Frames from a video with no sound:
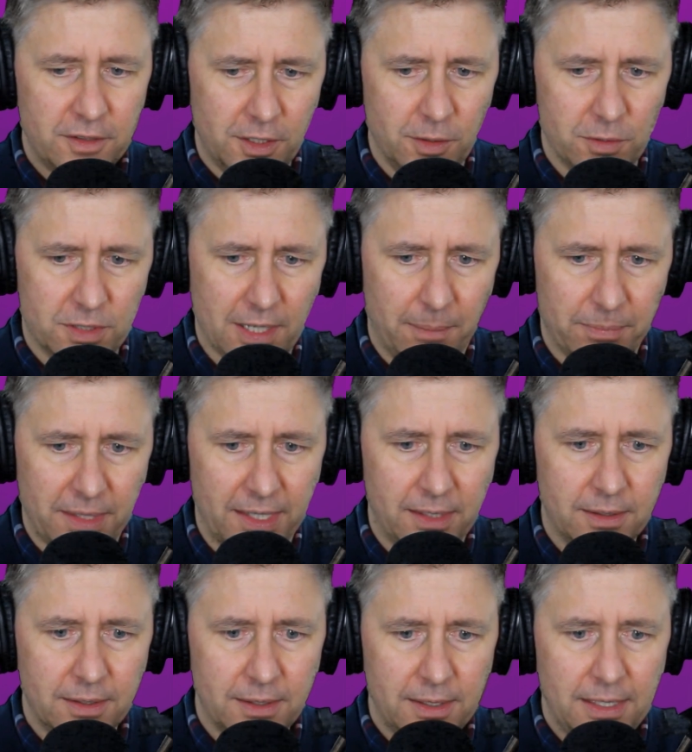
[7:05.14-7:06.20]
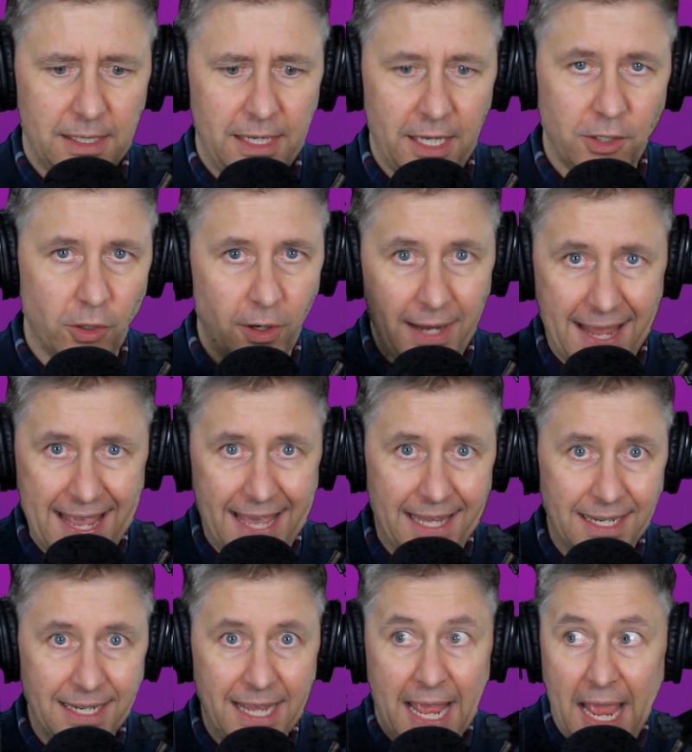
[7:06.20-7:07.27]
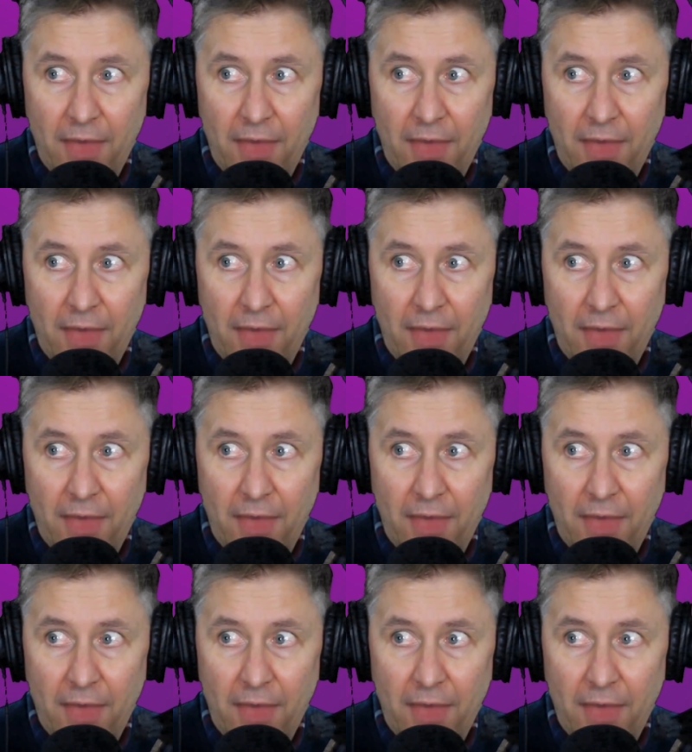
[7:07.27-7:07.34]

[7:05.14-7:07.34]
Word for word: to do something in your head